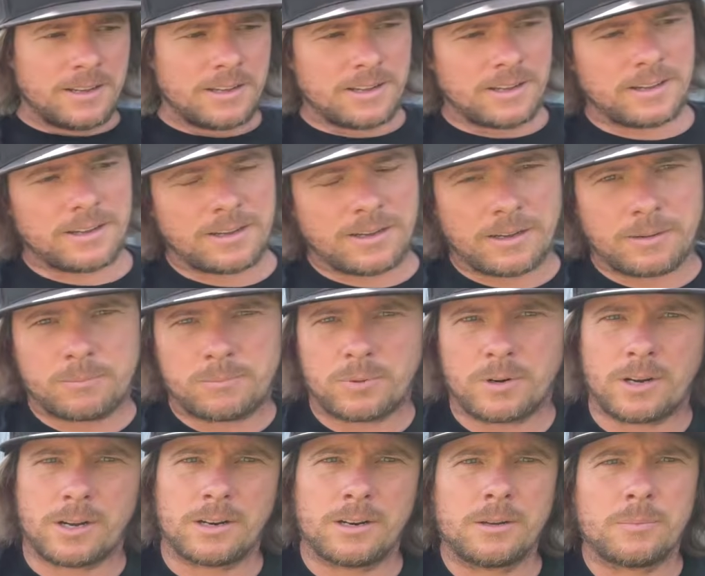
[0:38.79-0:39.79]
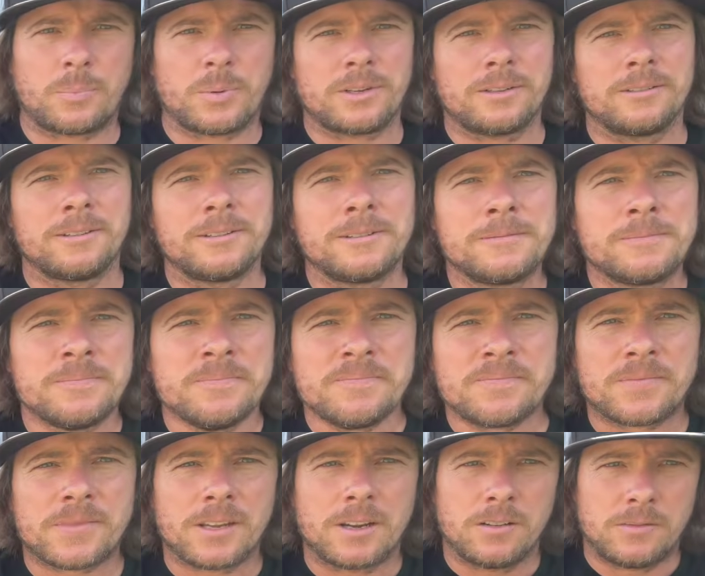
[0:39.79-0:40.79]
brought up
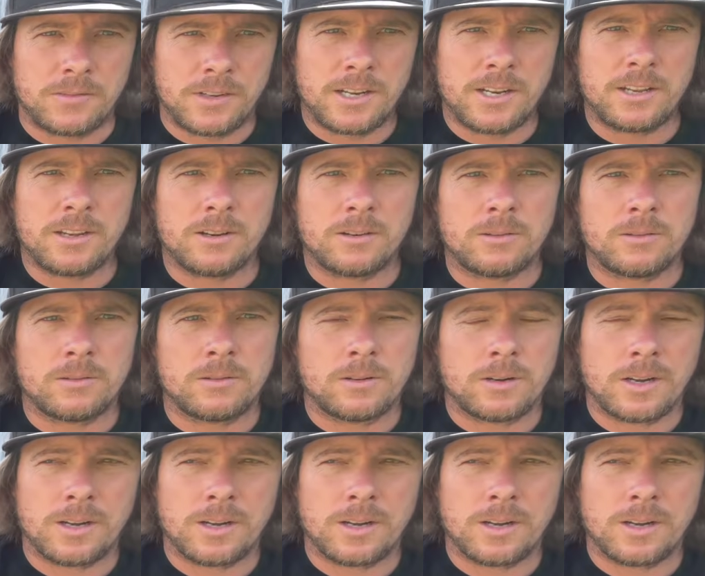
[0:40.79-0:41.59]
a video,